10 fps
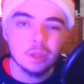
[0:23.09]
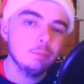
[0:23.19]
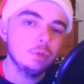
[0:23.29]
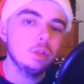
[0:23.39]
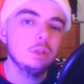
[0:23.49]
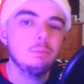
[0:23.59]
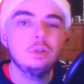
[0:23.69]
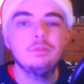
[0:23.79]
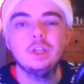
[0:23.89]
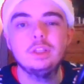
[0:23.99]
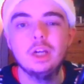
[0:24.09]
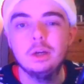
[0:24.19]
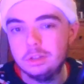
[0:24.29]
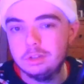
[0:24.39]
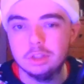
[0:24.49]
I'm going to provide that
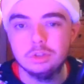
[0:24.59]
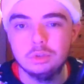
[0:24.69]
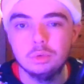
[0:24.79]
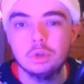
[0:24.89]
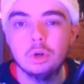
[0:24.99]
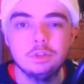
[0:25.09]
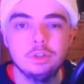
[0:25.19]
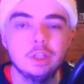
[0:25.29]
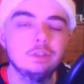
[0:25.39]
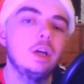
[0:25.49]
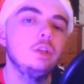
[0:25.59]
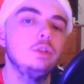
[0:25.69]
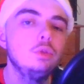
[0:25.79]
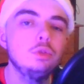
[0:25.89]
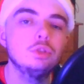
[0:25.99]
additional context that I
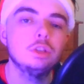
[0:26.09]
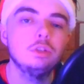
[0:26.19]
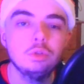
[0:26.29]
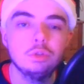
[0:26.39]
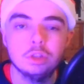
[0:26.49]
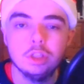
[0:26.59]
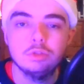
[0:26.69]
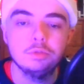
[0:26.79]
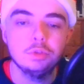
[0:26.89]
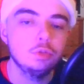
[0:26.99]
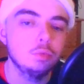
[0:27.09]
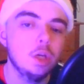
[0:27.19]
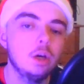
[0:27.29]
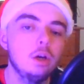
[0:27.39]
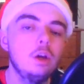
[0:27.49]
usually do to these reviews
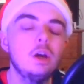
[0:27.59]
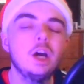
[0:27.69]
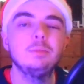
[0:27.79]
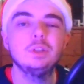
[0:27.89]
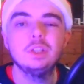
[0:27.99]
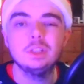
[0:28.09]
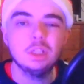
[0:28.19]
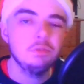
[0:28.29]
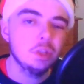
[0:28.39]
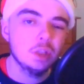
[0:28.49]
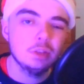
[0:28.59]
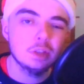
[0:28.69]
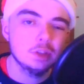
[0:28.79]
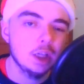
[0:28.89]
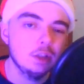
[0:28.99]
where I'm going to give you an
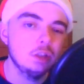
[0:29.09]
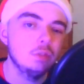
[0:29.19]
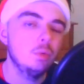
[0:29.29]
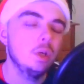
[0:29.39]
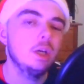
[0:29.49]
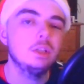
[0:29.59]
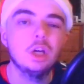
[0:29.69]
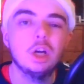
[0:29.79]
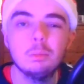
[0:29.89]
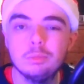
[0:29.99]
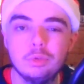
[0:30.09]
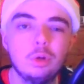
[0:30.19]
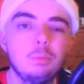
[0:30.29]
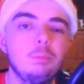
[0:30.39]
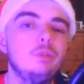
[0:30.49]
understanding of where I come
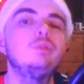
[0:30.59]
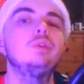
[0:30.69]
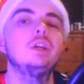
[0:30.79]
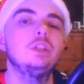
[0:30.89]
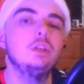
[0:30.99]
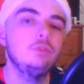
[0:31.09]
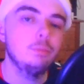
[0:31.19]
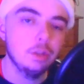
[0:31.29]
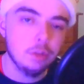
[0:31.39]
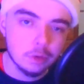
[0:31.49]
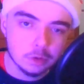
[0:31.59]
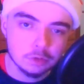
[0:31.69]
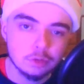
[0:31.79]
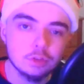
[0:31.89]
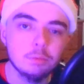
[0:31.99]
from before I give you my thoughts
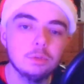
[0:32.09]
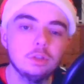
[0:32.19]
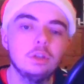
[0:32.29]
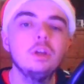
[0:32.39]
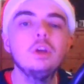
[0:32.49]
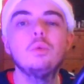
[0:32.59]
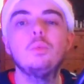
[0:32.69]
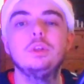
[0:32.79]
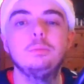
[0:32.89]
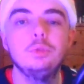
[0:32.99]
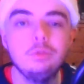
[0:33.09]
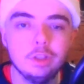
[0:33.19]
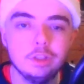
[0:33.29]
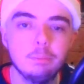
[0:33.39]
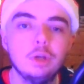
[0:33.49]
on something, what the
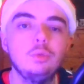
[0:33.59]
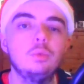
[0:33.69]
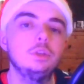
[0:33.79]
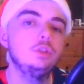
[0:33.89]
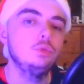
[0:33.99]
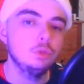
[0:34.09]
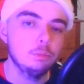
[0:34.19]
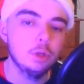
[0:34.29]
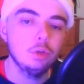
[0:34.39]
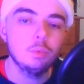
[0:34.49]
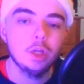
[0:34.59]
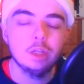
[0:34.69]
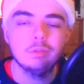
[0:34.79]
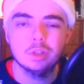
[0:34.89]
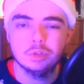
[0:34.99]
movie's about, what the show's about,
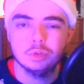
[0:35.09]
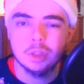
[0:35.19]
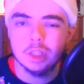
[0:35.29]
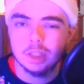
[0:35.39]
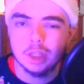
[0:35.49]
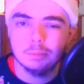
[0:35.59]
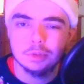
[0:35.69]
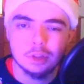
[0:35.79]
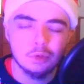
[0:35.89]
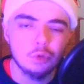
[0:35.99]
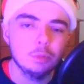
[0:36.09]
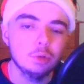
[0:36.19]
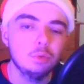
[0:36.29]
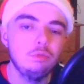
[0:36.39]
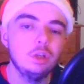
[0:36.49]
whatever. So when it comes to Home
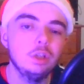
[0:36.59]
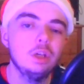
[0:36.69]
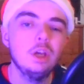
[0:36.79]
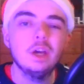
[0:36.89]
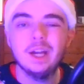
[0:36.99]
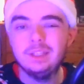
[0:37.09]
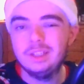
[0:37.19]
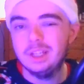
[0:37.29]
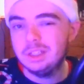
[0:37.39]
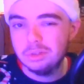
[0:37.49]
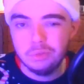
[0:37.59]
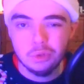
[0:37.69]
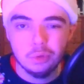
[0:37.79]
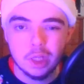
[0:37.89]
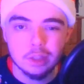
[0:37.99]
Alone, right, I did a
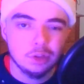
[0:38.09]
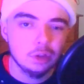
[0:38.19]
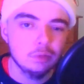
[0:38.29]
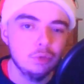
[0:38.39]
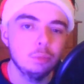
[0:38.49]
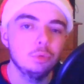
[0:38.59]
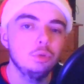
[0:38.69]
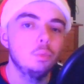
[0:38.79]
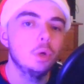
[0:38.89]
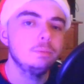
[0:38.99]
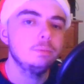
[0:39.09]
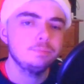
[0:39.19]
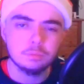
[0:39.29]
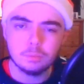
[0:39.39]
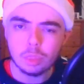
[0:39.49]
review last year of Home Alone 1.
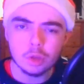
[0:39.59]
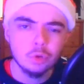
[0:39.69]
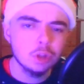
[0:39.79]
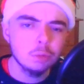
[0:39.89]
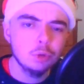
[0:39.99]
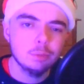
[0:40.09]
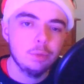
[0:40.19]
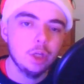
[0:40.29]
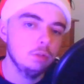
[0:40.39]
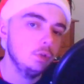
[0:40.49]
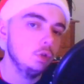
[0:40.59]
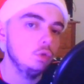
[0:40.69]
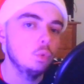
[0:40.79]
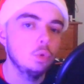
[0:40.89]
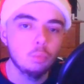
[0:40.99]
Not the most impressive, you can
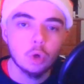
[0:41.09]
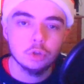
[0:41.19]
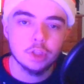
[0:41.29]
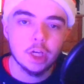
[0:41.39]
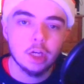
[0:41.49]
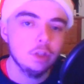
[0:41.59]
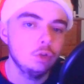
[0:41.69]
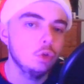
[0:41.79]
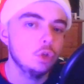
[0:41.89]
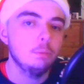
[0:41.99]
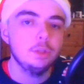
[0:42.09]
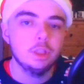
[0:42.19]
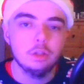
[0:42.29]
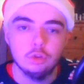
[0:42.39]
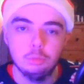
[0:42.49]
go and watch that, right? You're not going to beat
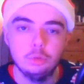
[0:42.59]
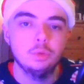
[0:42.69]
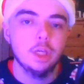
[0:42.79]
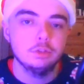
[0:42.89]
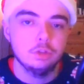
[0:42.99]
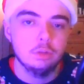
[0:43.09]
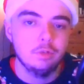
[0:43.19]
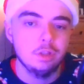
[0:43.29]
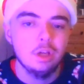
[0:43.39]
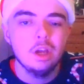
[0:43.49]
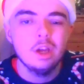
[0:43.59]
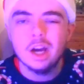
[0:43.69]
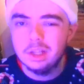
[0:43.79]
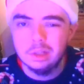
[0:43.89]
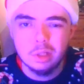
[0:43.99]
around the bush with that stuff, right?
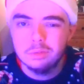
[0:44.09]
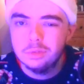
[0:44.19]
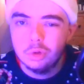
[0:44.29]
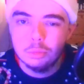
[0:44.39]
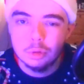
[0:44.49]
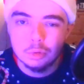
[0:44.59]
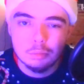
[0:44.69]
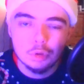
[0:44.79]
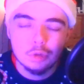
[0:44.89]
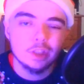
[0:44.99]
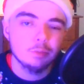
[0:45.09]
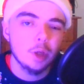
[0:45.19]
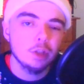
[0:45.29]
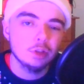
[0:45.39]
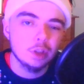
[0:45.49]
I love the Home Alone movies,
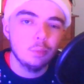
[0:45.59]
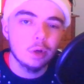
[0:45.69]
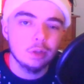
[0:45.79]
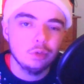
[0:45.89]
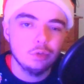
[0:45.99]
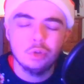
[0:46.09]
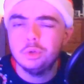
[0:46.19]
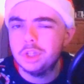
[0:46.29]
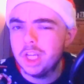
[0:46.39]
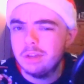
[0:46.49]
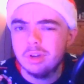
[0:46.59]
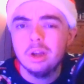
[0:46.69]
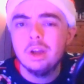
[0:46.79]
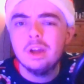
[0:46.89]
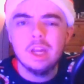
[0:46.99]
especially 1 and 2. Never
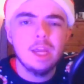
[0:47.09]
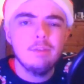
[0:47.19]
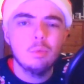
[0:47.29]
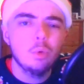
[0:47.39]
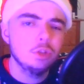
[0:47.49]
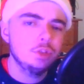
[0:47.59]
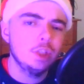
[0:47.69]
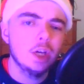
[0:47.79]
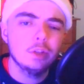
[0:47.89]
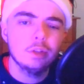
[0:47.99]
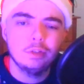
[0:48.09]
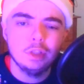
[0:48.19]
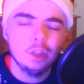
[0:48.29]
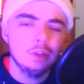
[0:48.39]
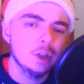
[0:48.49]
ever watch the other
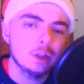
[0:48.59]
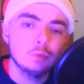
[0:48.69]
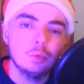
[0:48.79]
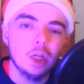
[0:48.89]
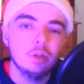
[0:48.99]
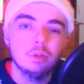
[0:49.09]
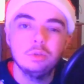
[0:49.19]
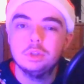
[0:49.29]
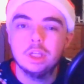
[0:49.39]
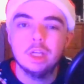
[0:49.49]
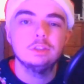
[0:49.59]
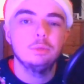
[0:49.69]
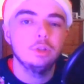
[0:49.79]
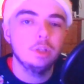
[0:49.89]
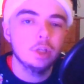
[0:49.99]
3, 6, whatever. Who cares
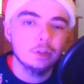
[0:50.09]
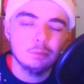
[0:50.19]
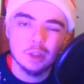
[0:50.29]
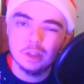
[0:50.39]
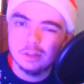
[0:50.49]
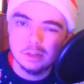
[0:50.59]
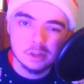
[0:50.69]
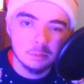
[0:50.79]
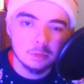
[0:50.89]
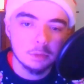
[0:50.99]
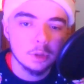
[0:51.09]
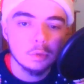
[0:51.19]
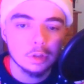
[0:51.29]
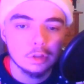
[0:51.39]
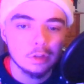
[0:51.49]
about the others because it's simply
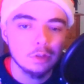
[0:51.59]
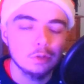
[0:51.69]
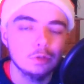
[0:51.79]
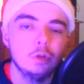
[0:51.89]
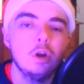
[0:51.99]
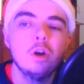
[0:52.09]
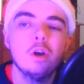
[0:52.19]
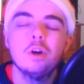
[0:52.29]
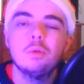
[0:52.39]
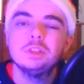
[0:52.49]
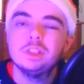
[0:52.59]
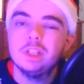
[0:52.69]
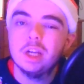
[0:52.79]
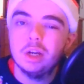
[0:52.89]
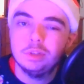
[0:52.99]
milking it, right? So once you
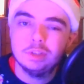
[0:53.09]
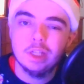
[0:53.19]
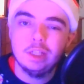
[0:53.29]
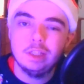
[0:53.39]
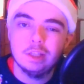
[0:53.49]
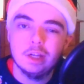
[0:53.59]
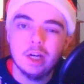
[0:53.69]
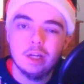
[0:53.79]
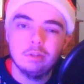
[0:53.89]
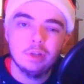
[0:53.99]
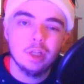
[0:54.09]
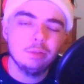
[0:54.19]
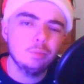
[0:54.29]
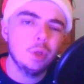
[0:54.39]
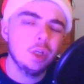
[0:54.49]
get outside of that, right,
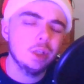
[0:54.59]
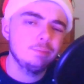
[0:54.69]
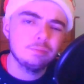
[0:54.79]
where